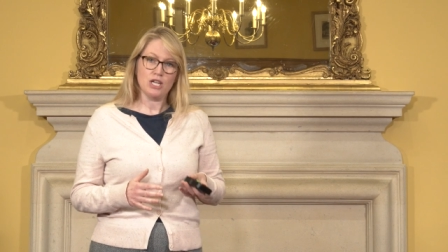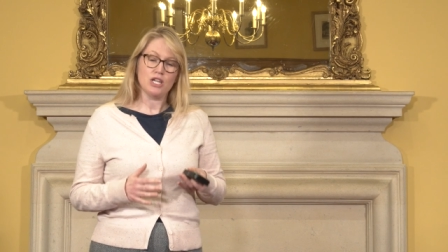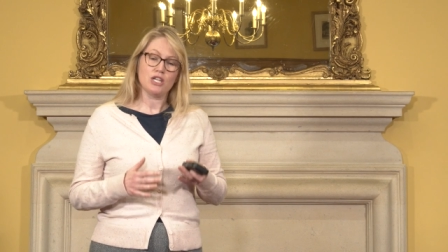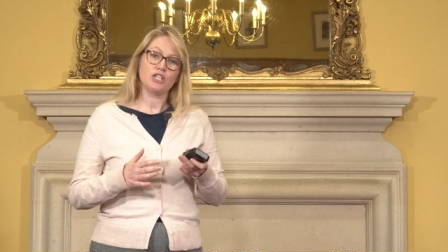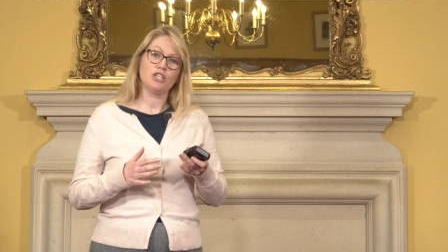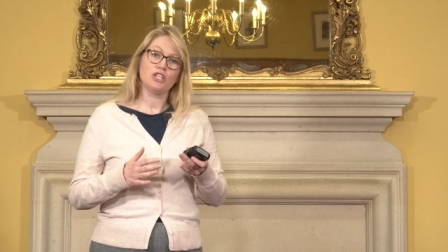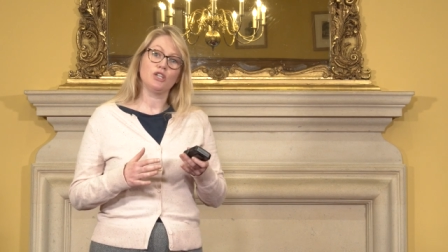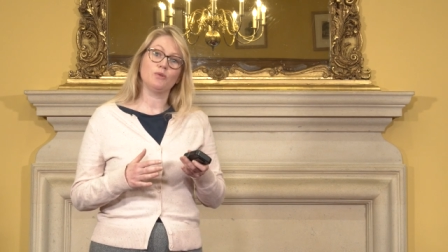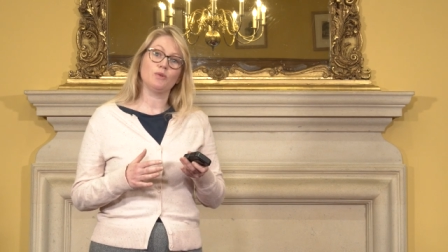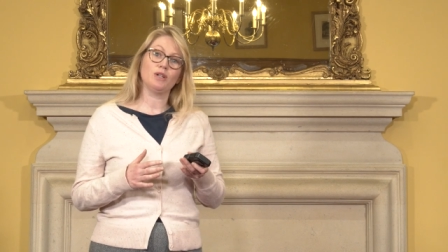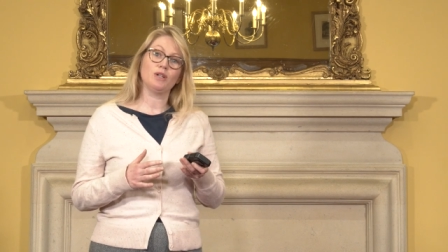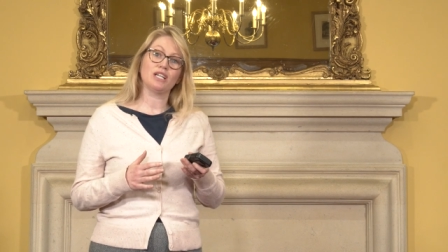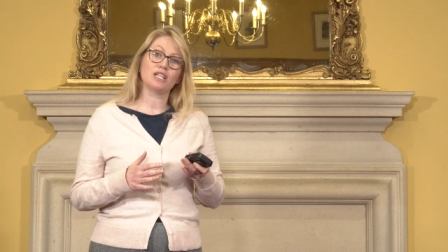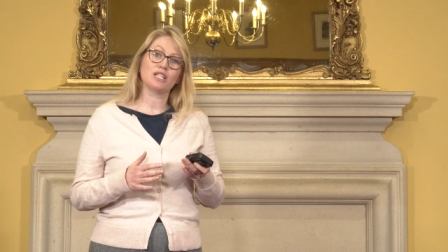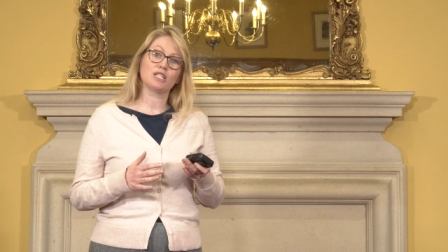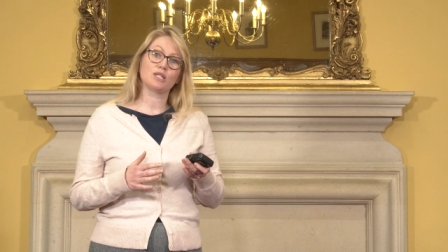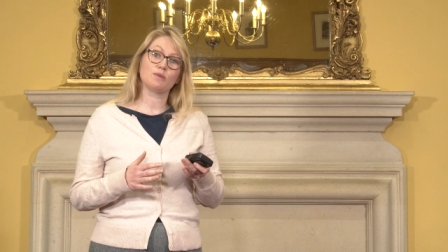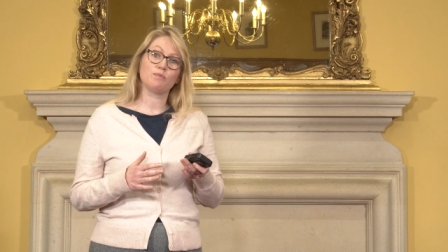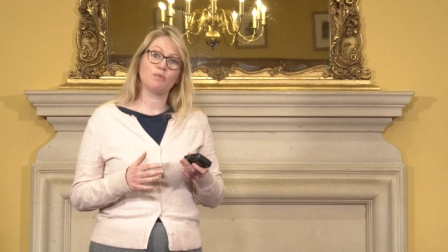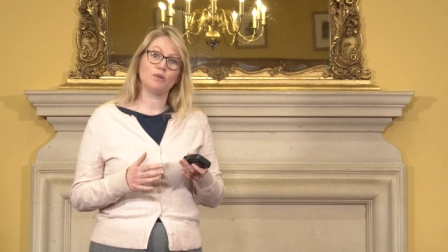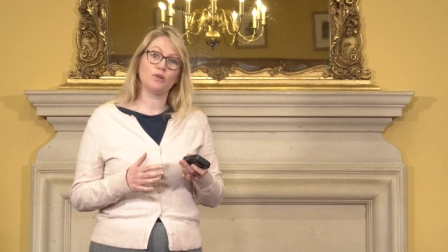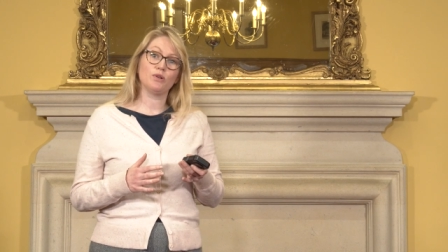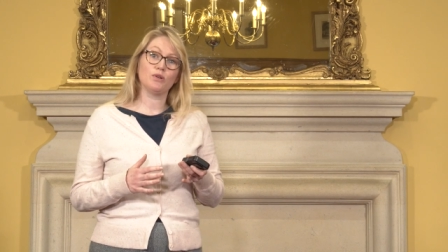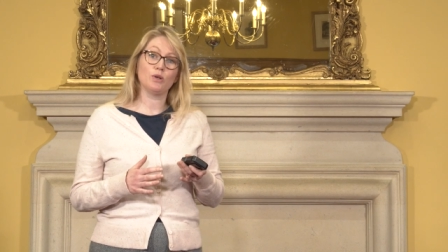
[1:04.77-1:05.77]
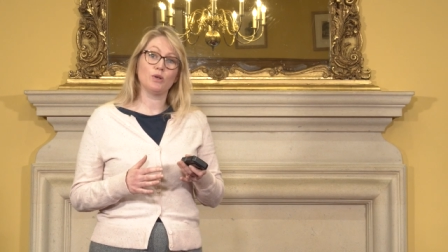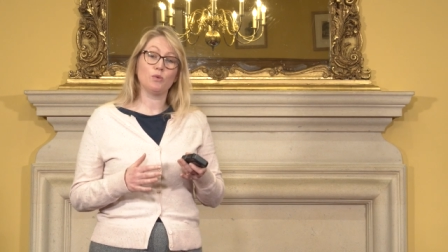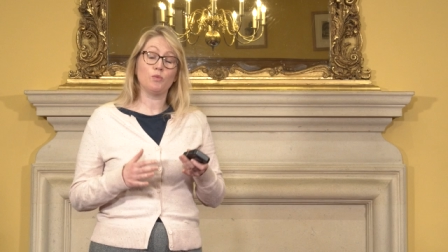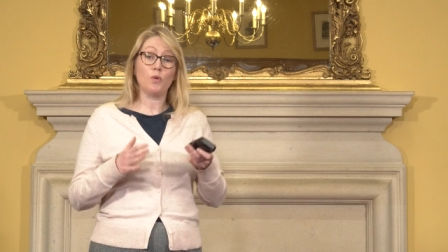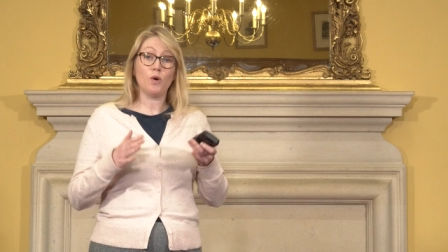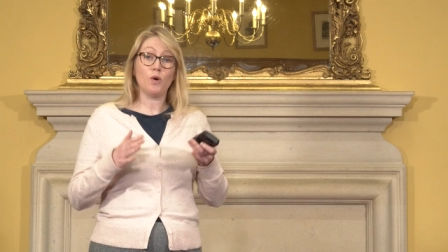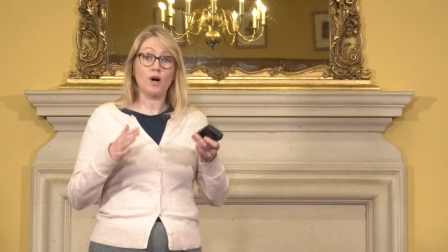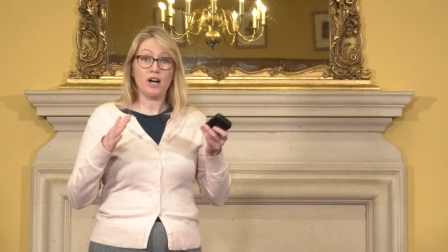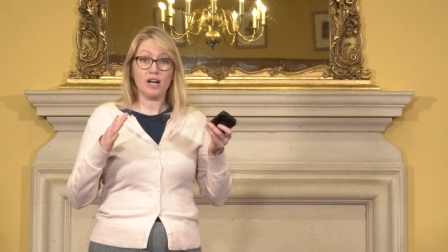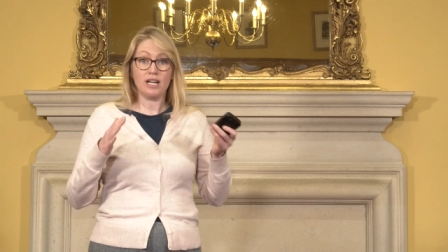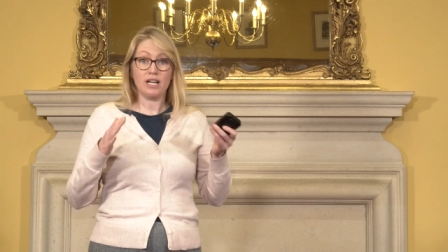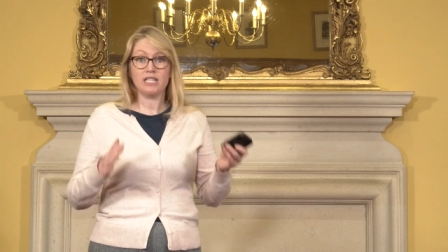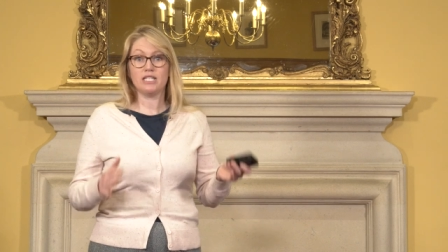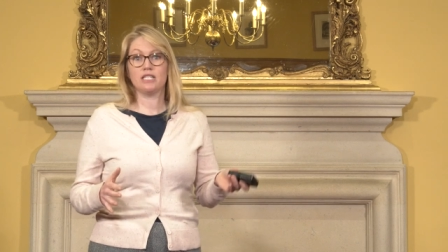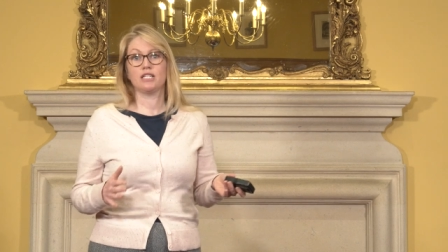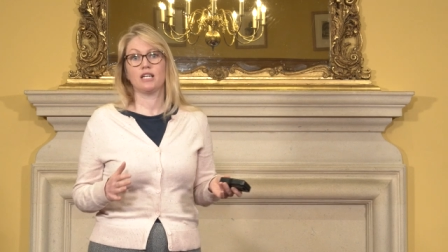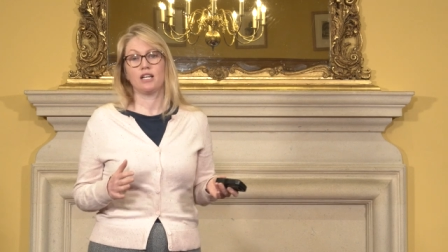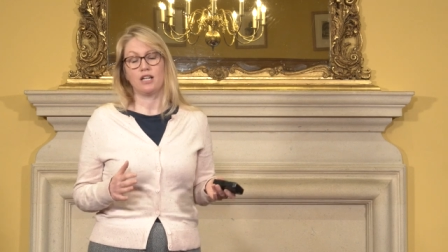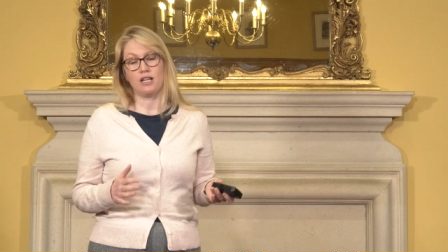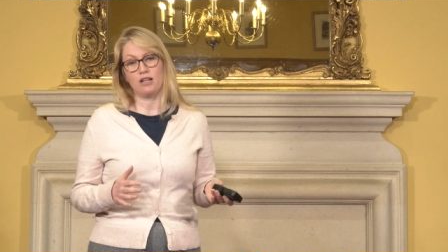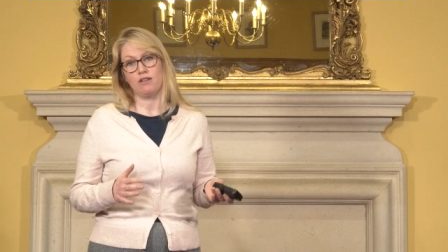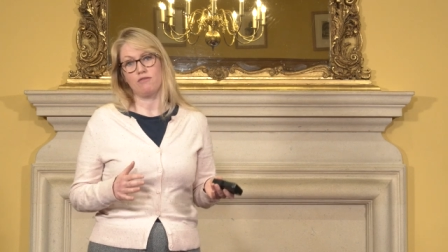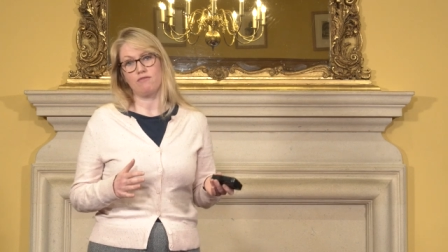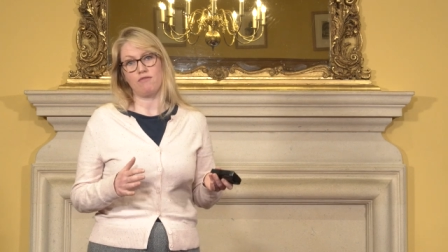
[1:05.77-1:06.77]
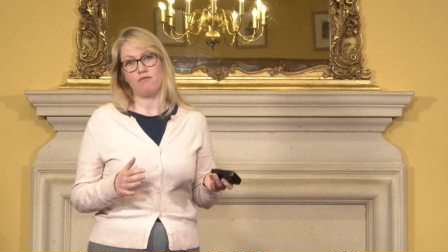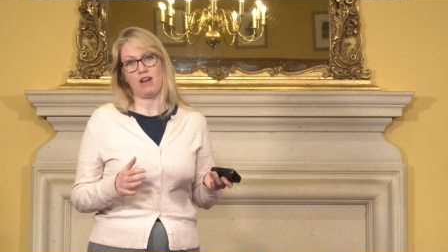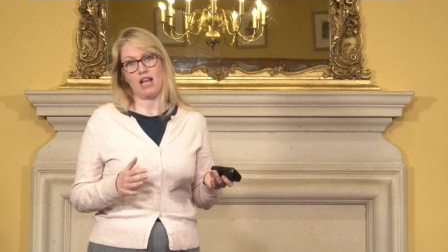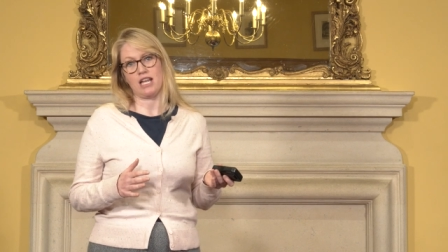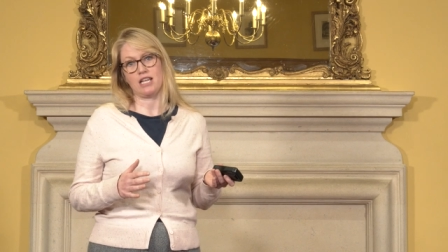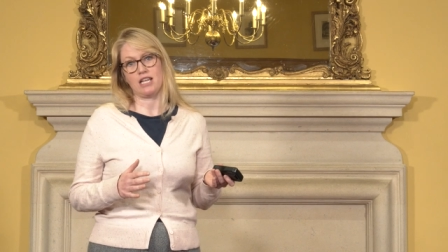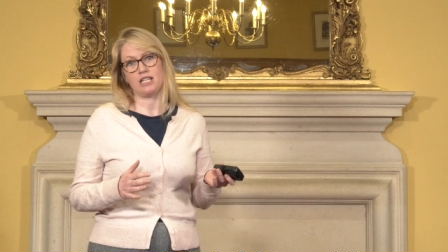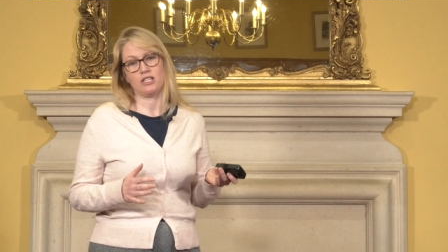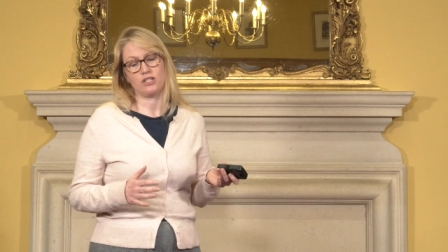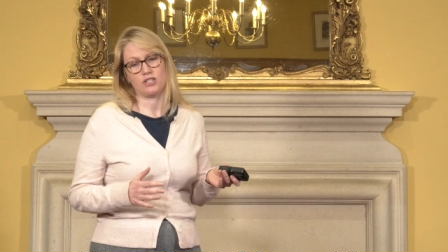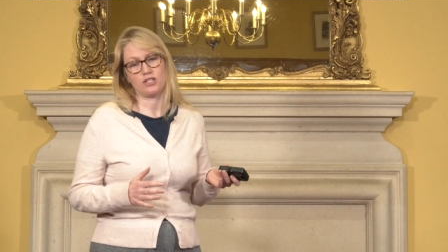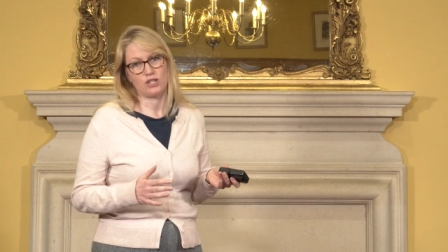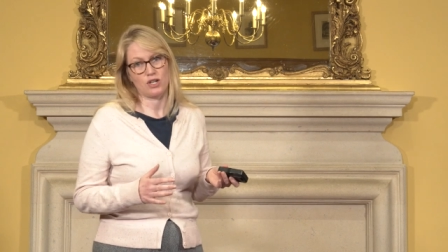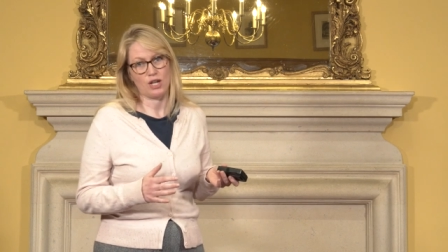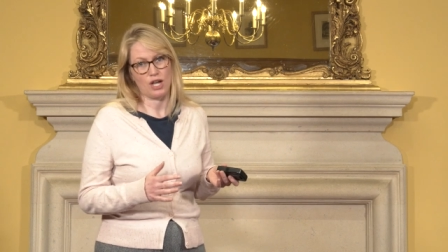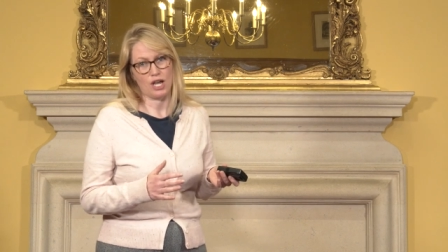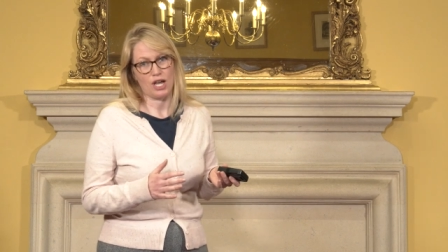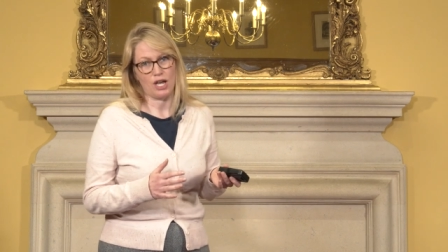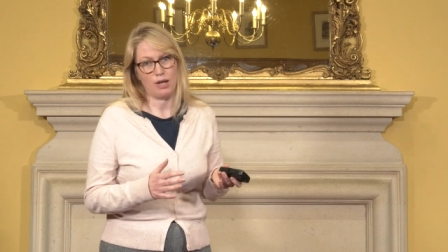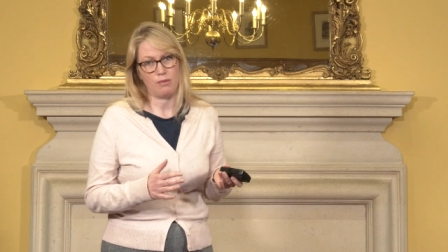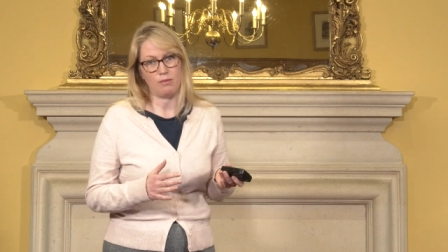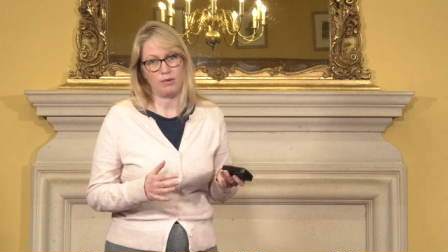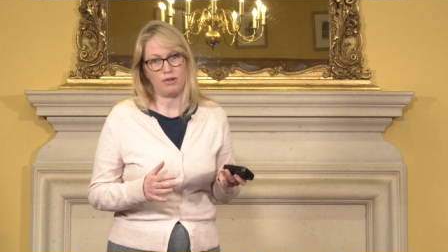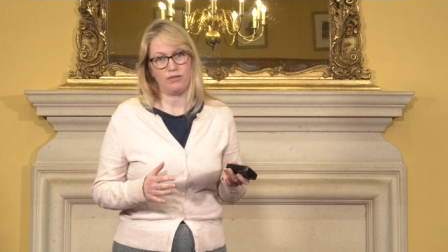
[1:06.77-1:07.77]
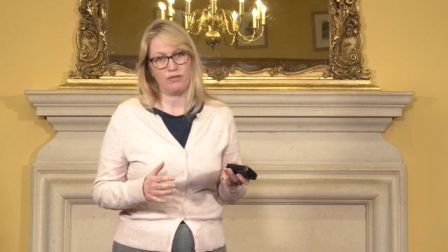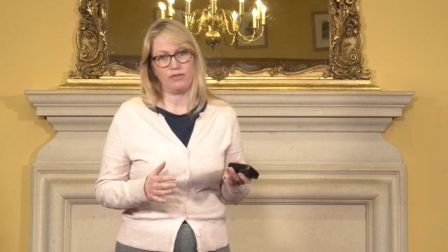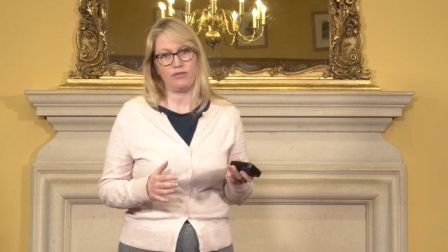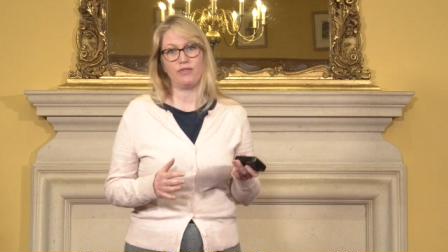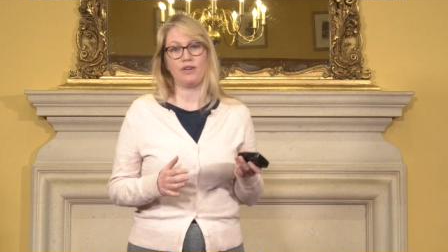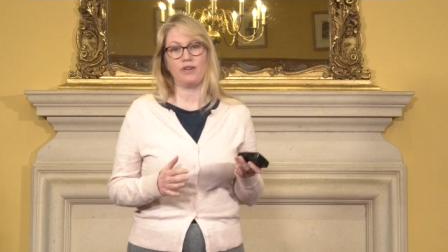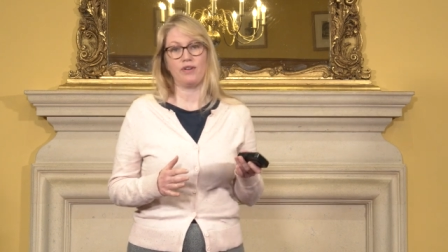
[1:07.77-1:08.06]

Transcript: You will explore a wide range of